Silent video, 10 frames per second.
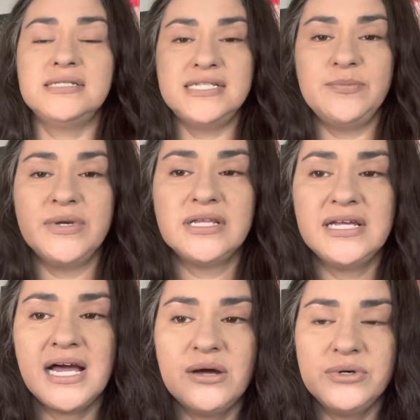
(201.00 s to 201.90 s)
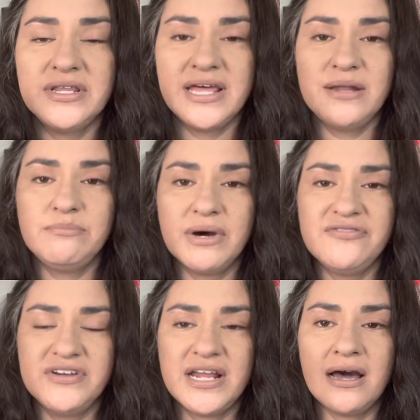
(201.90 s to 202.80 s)
Typically, I would then
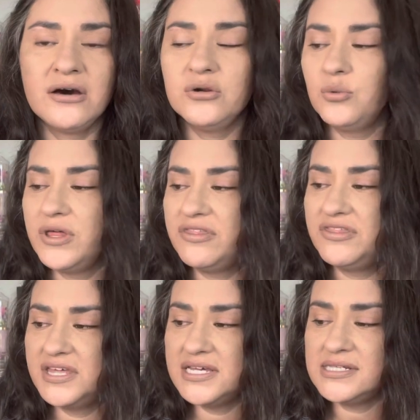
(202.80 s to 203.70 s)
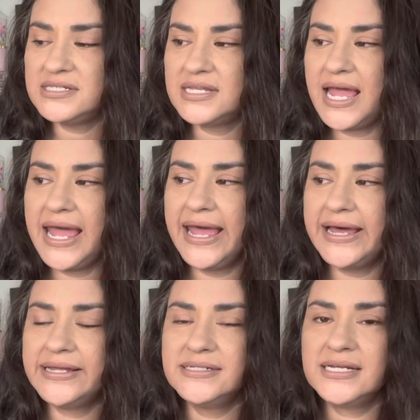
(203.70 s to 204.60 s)
buff it out with this.
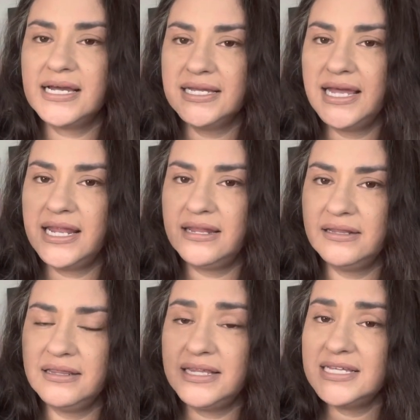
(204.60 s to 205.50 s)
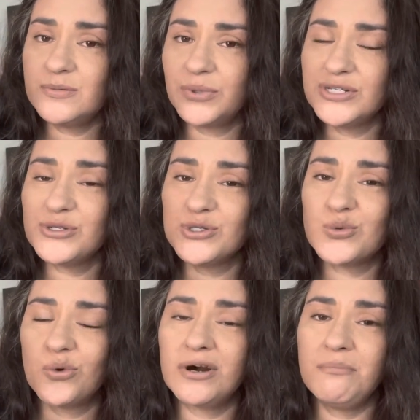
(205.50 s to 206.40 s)
And again, these bristles
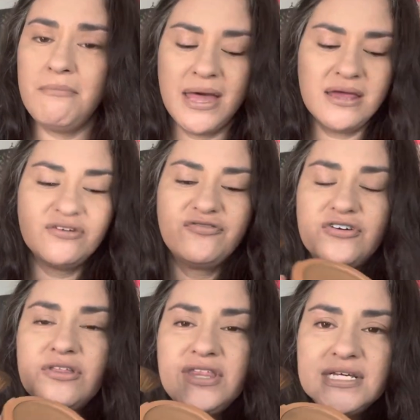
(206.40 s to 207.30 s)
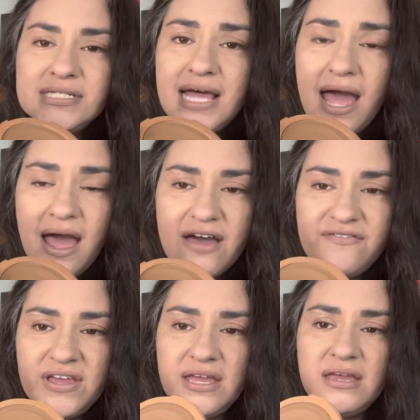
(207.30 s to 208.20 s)
weren't meant for this
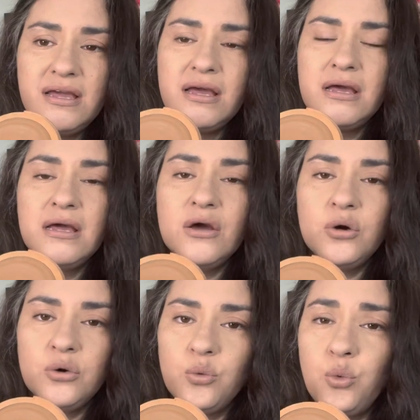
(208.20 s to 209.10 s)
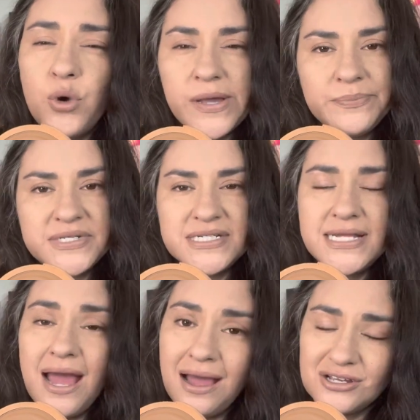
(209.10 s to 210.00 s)
heavy whipped
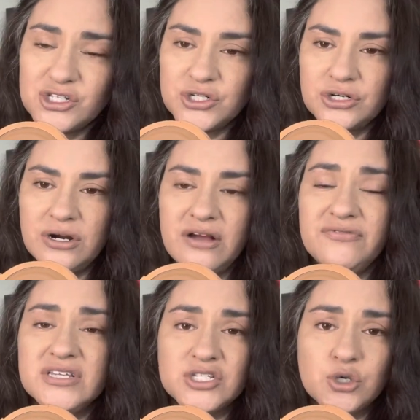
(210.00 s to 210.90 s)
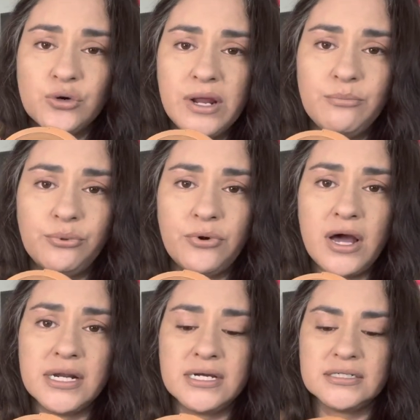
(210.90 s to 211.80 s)
texture of this cream
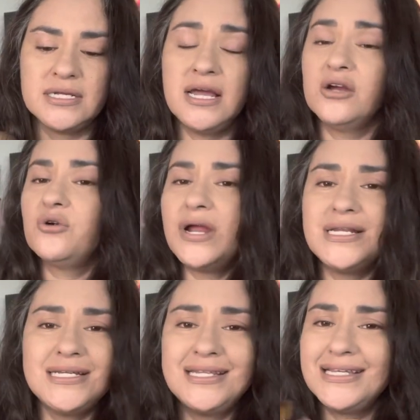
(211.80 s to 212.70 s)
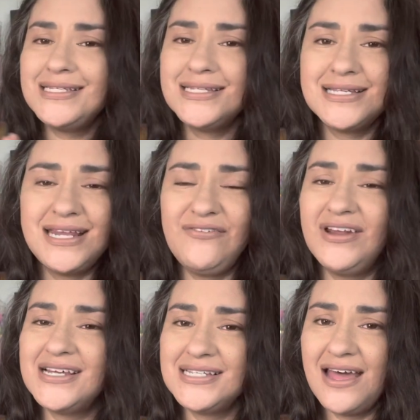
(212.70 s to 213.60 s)
product. Granted, this isn't
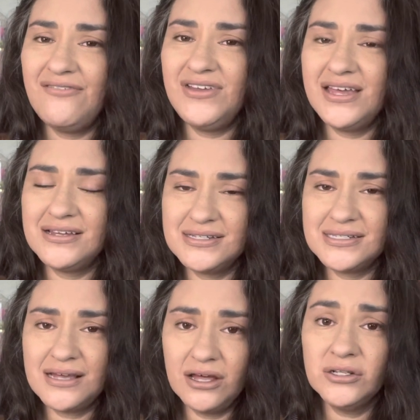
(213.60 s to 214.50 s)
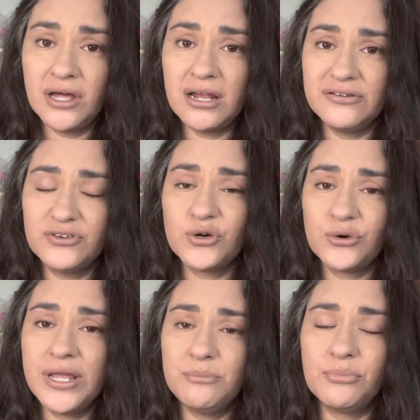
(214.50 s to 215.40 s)
even as heavy as a lot of
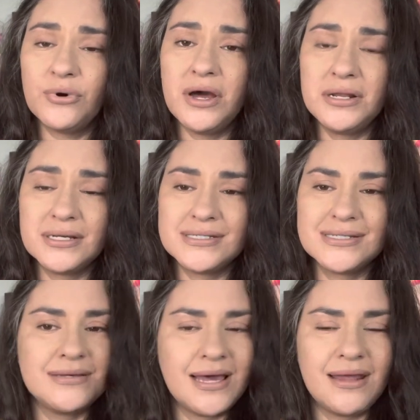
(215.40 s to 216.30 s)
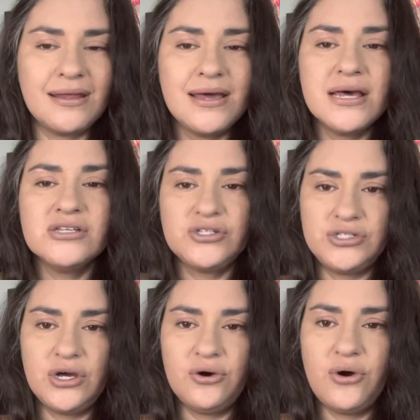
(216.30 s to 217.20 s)
cream products get.
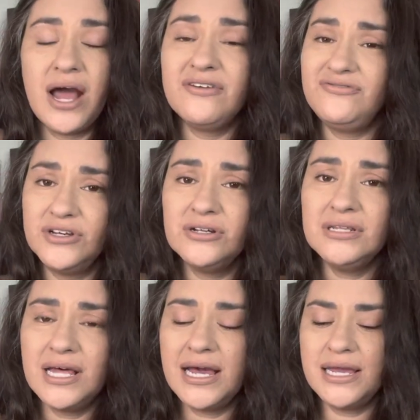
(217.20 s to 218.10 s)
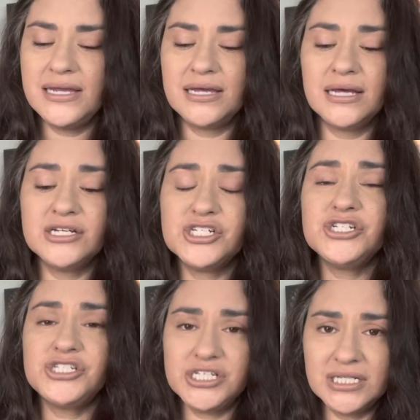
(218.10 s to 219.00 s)
So I feel like
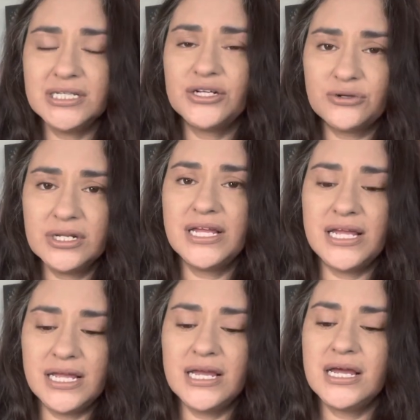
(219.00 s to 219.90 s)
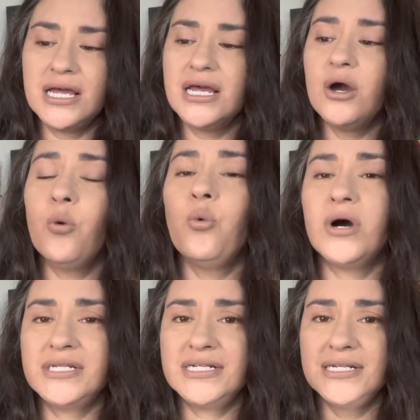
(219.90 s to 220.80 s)
she literally
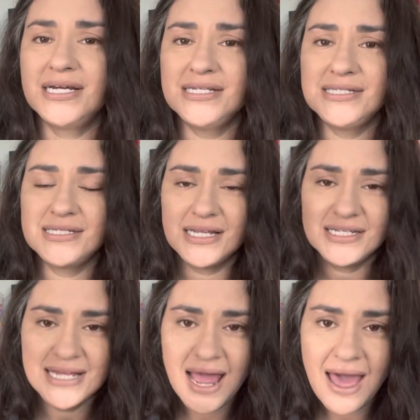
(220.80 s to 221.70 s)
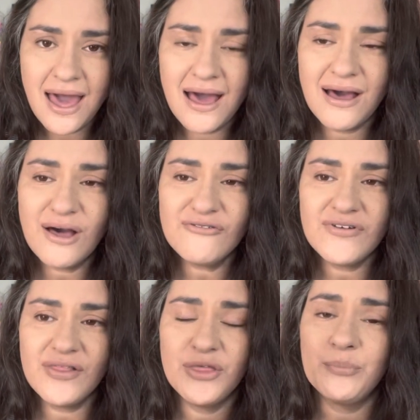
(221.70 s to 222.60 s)
wanted us to have
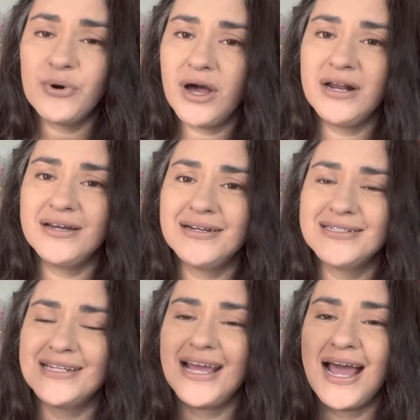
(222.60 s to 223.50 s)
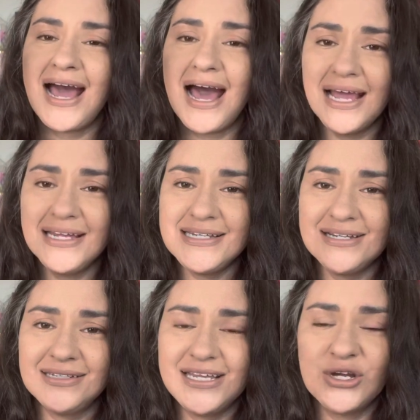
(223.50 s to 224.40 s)
the product
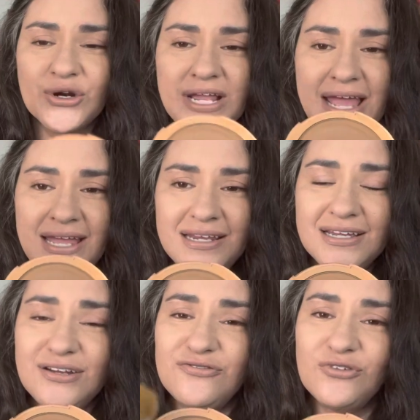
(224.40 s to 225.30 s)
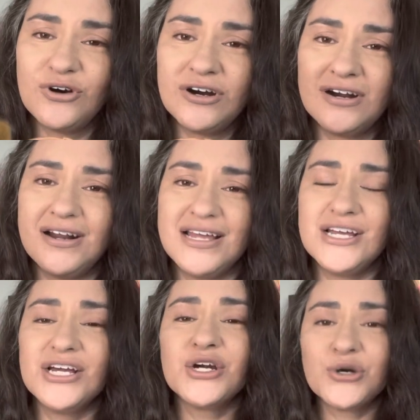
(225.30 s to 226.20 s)
ideally created for
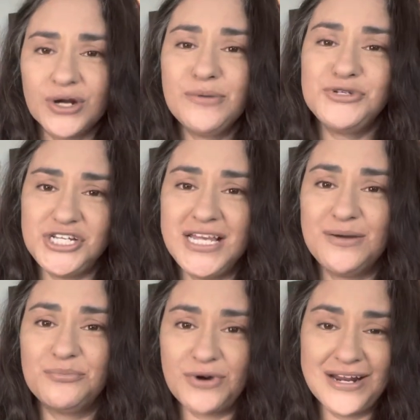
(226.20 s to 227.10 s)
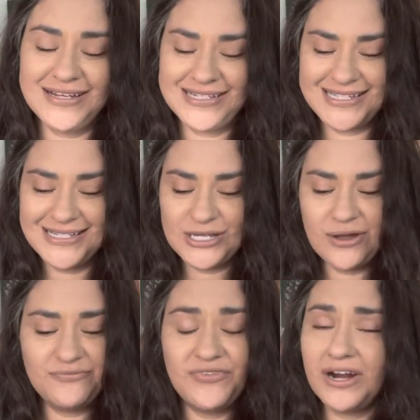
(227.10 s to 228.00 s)
cream cheek products. So
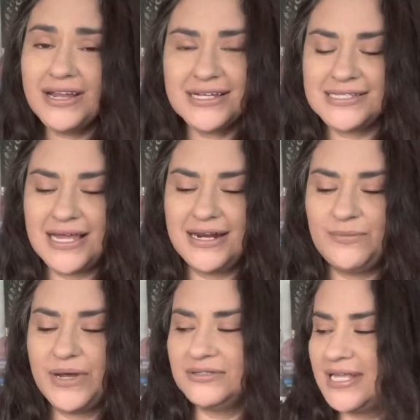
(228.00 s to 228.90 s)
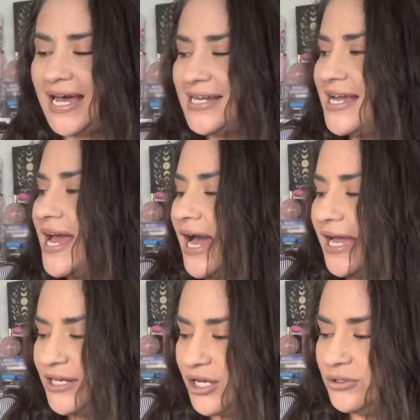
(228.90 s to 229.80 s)
I'm very excited about that.
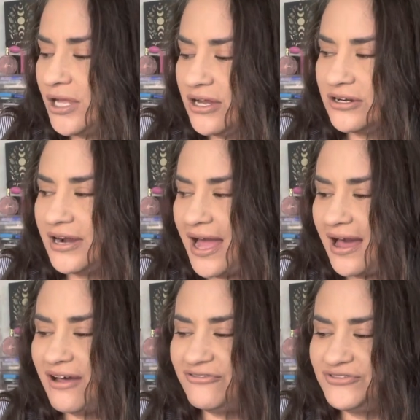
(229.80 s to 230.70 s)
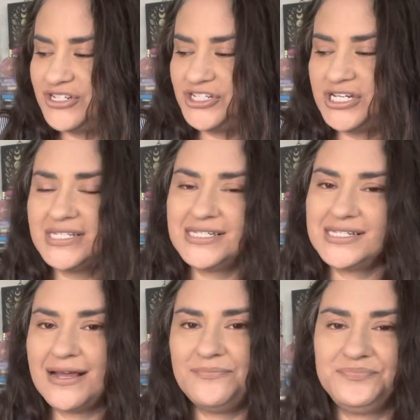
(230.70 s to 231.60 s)
I no longer have to just,
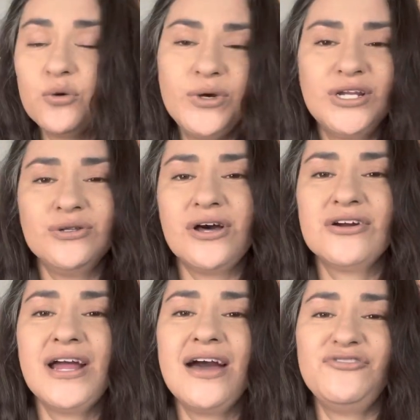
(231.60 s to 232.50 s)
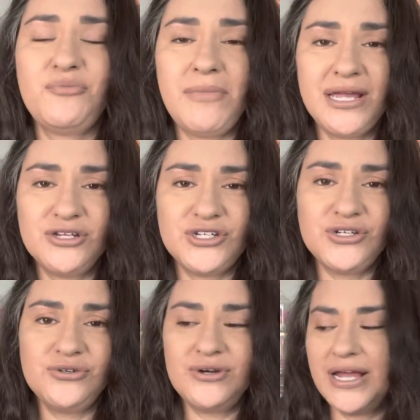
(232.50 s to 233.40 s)
we no longer have to make
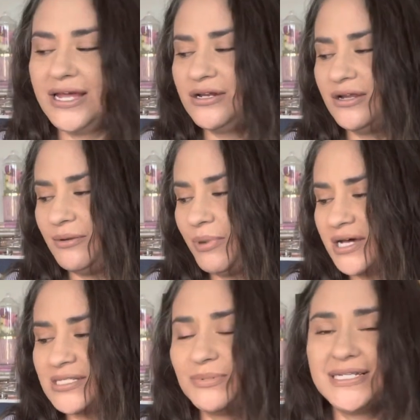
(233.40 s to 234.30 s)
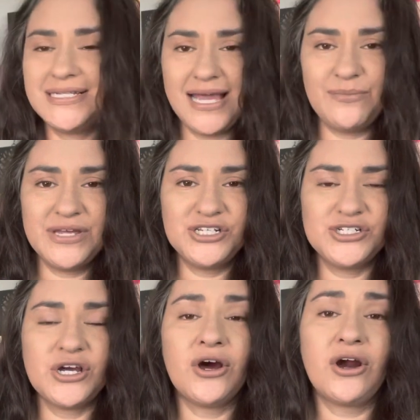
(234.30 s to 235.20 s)
do and possibly
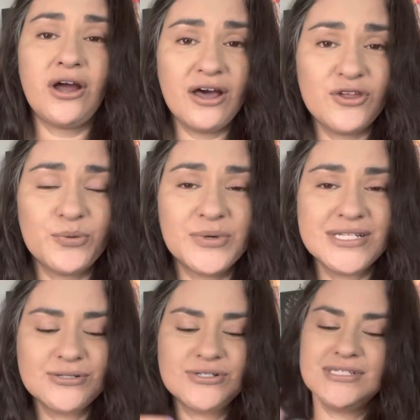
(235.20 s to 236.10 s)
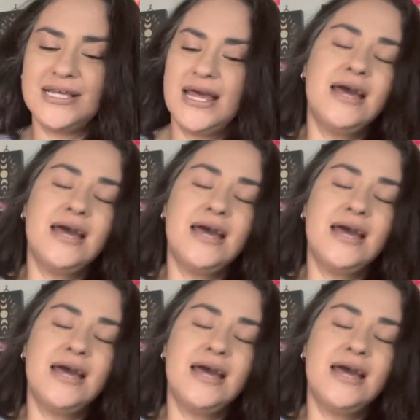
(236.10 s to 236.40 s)
damage our other bristles.